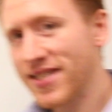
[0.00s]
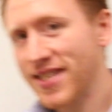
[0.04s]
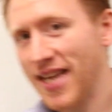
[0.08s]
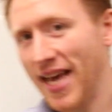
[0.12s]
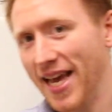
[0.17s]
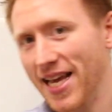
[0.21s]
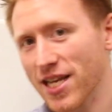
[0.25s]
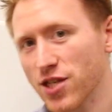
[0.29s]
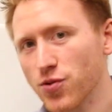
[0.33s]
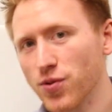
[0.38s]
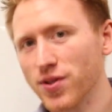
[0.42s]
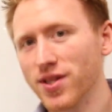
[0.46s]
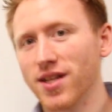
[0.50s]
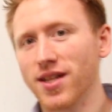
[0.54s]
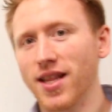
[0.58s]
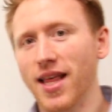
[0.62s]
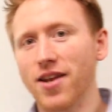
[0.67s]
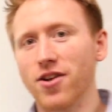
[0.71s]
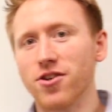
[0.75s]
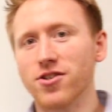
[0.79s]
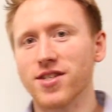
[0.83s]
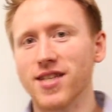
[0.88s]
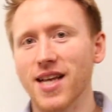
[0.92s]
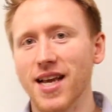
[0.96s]
case, when the
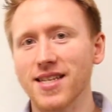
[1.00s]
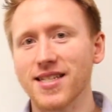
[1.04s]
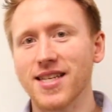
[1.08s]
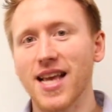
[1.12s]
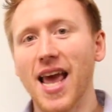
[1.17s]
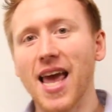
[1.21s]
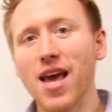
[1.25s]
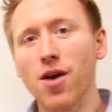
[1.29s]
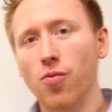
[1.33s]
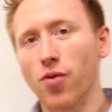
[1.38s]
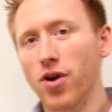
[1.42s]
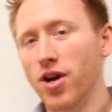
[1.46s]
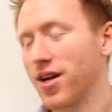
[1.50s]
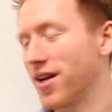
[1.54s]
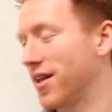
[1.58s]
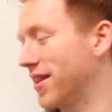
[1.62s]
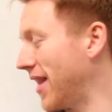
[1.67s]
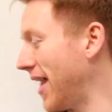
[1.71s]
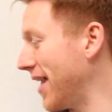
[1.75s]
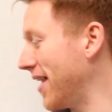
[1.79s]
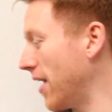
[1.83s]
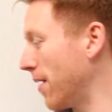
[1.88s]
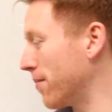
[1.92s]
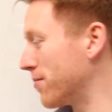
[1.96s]
lender says, hey, we're going to
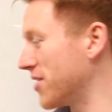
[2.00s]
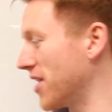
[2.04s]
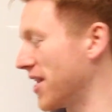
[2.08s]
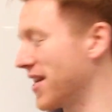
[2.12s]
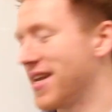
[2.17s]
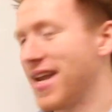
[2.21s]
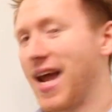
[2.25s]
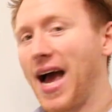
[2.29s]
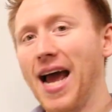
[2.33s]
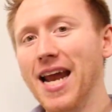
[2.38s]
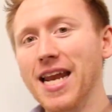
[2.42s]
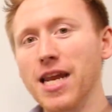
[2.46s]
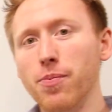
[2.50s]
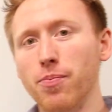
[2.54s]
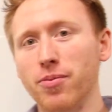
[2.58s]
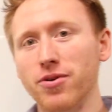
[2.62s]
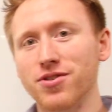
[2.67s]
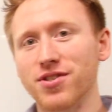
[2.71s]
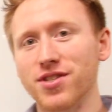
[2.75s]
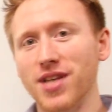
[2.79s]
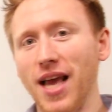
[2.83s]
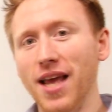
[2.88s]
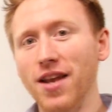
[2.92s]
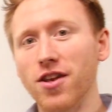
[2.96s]
lend up to
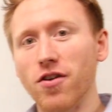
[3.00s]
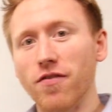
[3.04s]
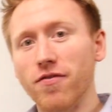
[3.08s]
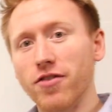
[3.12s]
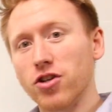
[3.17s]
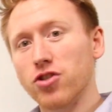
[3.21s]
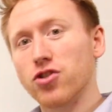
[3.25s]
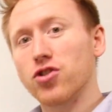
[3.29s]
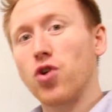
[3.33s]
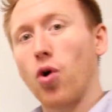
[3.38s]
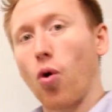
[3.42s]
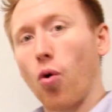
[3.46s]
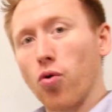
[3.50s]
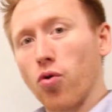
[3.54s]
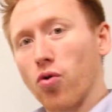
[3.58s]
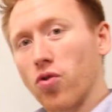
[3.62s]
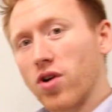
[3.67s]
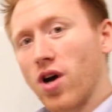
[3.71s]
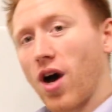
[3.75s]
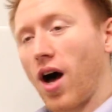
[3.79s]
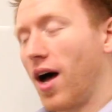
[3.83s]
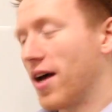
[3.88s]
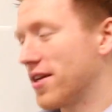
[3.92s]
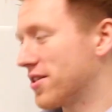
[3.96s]
90% of your total
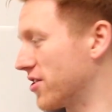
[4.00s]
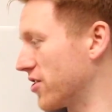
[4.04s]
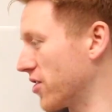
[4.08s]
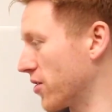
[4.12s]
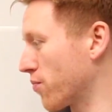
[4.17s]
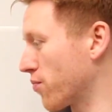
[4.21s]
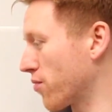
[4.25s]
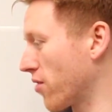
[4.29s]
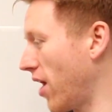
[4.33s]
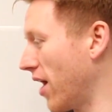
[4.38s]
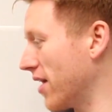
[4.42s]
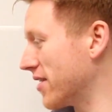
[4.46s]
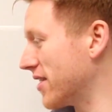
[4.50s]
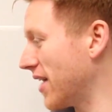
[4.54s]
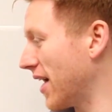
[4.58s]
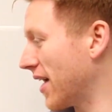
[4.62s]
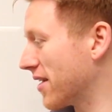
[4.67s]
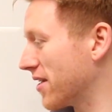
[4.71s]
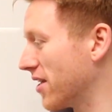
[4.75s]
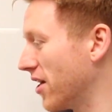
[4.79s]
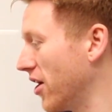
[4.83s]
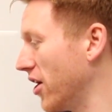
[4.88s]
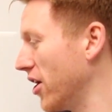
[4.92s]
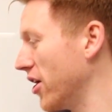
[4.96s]
cost of your
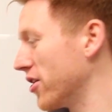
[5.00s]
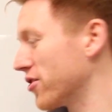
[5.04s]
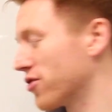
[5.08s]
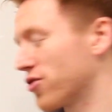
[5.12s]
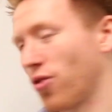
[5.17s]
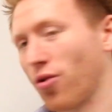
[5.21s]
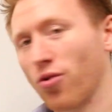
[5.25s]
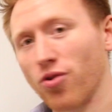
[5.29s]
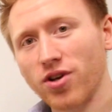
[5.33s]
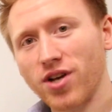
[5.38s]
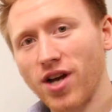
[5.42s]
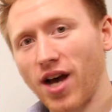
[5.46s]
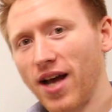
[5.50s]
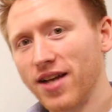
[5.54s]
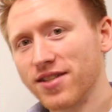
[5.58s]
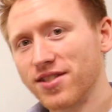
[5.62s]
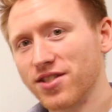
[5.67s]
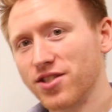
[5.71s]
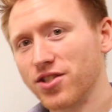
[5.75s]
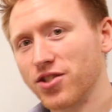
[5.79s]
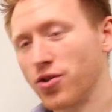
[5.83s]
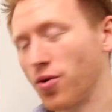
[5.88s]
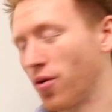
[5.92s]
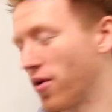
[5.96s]
project, total cost
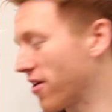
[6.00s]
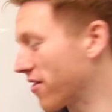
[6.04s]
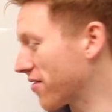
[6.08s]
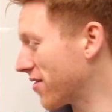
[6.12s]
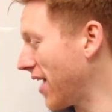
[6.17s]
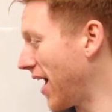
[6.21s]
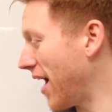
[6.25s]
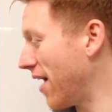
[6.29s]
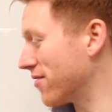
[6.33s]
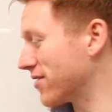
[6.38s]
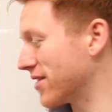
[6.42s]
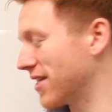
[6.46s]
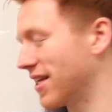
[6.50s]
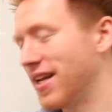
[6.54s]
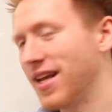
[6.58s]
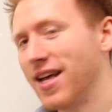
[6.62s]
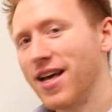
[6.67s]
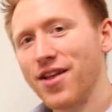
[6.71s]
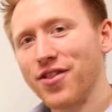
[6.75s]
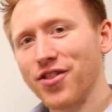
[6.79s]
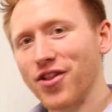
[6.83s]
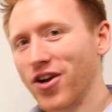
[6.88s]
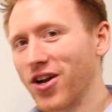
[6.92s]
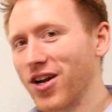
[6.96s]
is $200,000,
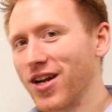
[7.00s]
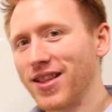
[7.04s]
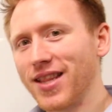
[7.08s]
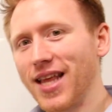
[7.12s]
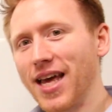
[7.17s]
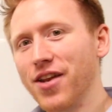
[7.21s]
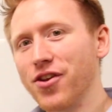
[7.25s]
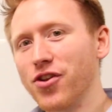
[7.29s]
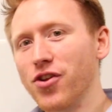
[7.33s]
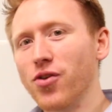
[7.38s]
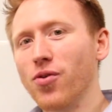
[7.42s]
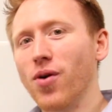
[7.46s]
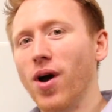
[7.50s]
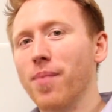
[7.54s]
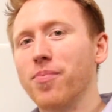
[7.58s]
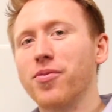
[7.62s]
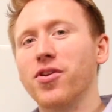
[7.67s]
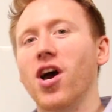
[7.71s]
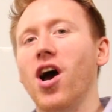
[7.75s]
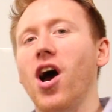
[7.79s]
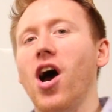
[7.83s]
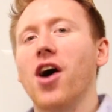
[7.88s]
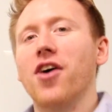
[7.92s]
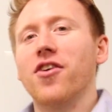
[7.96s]
they're going to lend you up
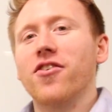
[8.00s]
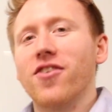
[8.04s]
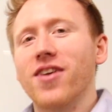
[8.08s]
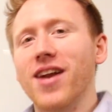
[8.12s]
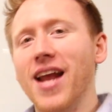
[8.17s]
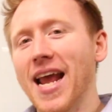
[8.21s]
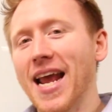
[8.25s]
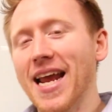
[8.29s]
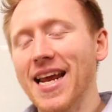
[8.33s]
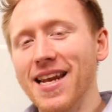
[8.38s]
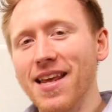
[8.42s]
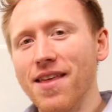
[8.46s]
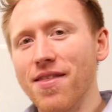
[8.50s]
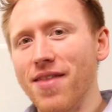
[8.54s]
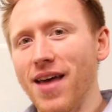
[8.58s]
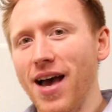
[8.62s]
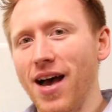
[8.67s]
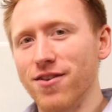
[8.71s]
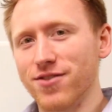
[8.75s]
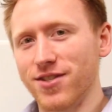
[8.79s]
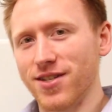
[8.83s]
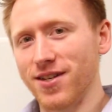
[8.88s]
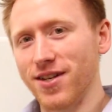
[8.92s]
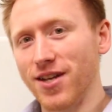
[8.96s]
to
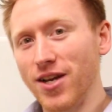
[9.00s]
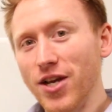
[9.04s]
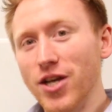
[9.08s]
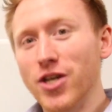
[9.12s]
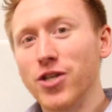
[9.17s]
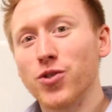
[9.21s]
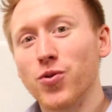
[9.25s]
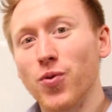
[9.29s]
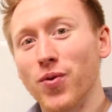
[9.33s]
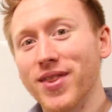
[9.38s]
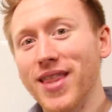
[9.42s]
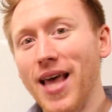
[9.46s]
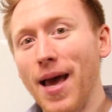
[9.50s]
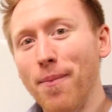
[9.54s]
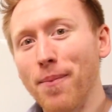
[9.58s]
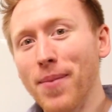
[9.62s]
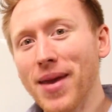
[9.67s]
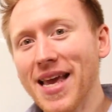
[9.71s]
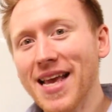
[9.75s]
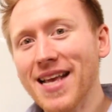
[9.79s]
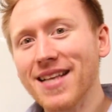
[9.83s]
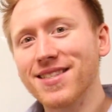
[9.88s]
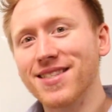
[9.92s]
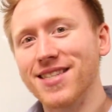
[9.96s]
$180,000. So what that
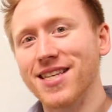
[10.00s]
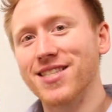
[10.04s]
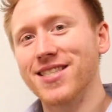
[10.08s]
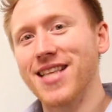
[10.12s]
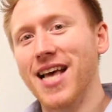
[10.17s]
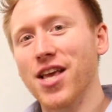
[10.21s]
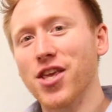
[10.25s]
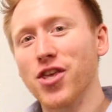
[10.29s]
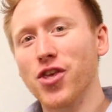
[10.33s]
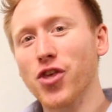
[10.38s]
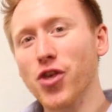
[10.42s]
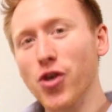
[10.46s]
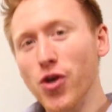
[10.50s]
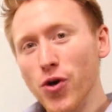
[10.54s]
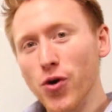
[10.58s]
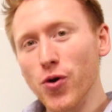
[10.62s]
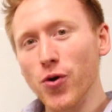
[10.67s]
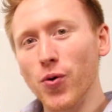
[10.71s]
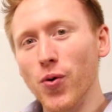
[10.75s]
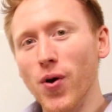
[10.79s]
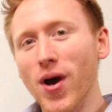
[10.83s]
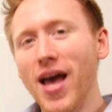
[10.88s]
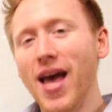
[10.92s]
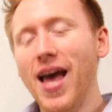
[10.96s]
means is that
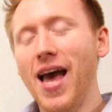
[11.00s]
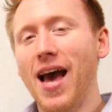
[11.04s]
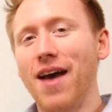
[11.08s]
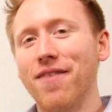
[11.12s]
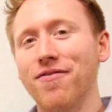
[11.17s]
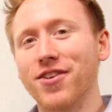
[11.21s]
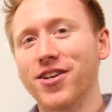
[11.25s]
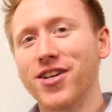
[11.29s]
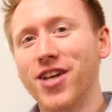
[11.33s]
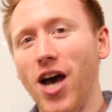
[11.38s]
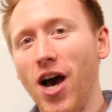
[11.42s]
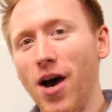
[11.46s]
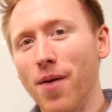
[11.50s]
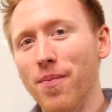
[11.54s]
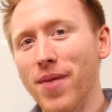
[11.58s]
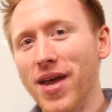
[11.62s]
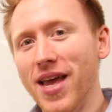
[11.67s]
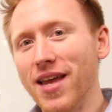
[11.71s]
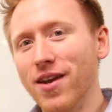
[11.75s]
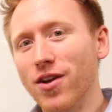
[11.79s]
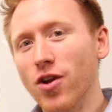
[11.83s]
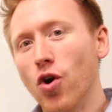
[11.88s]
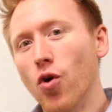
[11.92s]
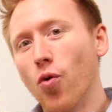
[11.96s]
you have to come
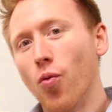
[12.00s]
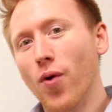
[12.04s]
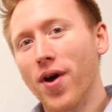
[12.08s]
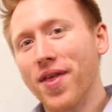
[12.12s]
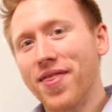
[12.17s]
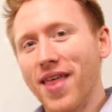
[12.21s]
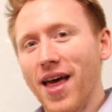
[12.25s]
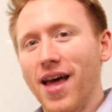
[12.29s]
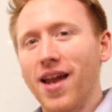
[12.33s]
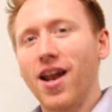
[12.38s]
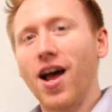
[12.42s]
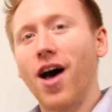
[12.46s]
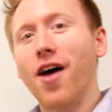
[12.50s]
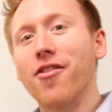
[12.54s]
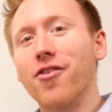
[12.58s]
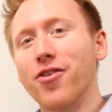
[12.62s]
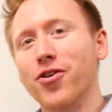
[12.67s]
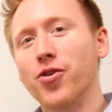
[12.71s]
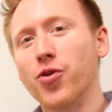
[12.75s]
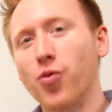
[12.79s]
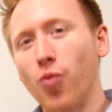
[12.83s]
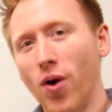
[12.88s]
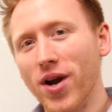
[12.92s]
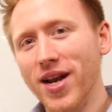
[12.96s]
in with that
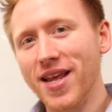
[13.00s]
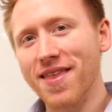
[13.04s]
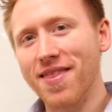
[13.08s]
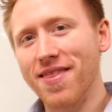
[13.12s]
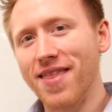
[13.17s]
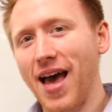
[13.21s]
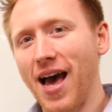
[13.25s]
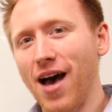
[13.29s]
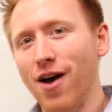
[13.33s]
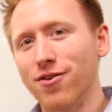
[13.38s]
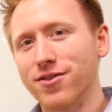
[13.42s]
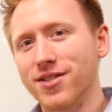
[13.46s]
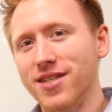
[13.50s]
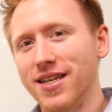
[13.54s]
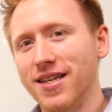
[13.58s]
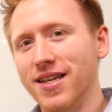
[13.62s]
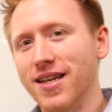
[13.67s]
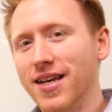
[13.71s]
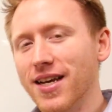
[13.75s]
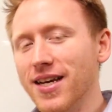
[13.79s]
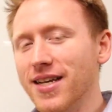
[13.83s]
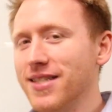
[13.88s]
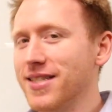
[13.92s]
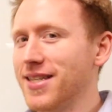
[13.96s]
other $20,000
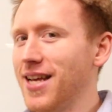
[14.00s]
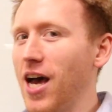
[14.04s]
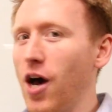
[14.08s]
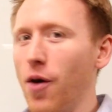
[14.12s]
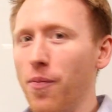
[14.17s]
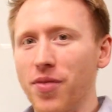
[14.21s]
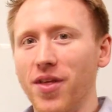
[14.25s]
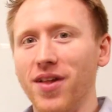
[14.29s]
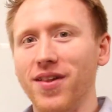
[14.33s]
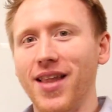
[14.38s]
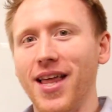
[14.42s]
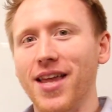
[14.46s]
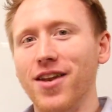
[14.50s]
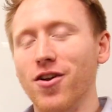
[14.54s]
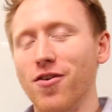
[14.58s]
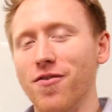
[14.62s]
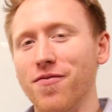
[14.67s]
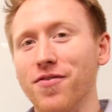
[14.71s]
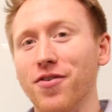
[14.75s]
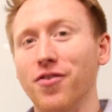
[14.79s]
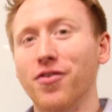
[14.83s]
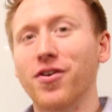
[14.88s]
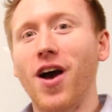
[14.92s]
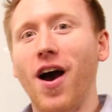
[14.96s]
to help the lender
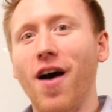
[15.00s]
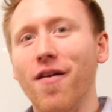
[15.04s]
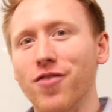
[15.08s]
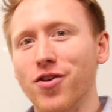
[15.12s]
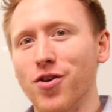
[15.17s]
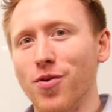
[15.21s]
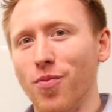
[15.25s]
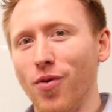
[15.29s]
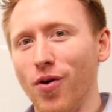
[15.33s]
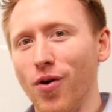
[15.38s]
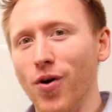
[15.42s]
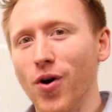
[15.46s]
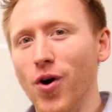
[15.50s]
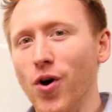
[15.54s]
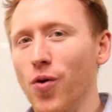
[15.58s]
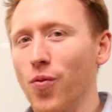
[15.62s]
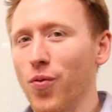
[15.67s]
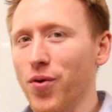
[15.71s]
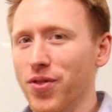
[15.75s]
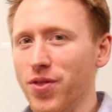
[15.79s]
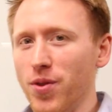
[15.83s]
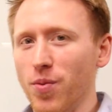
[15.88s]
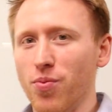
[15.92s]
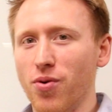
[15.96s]
feel comfortable
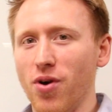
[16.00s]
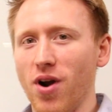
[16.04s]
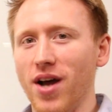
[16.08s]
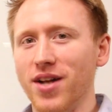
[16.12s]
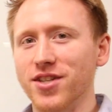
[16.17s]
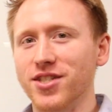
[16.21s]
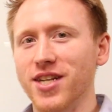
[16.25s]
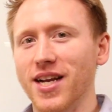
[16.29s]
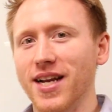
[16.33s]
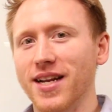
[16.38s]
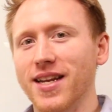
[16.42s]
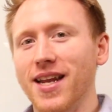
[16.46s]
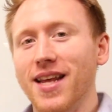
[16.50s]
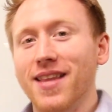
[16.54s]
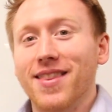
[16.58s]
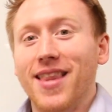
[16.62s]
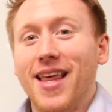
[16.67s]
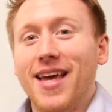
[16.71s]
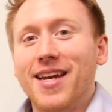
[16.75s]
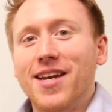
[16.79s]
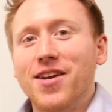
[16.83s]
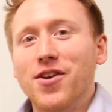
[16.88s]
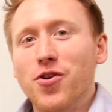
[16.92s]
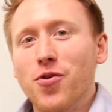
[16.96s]
with the project and
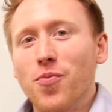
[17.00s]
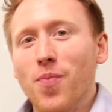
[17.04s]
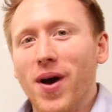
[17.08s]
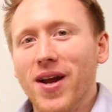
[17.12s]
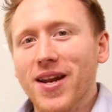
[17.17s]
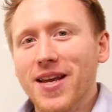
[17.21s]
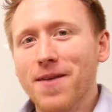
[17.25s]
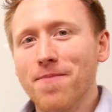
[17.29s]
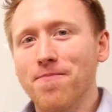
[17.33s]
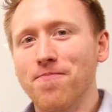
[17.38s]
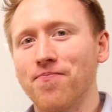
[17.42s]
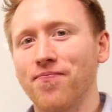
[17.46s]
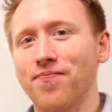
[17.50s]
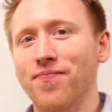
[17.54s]
lending you money.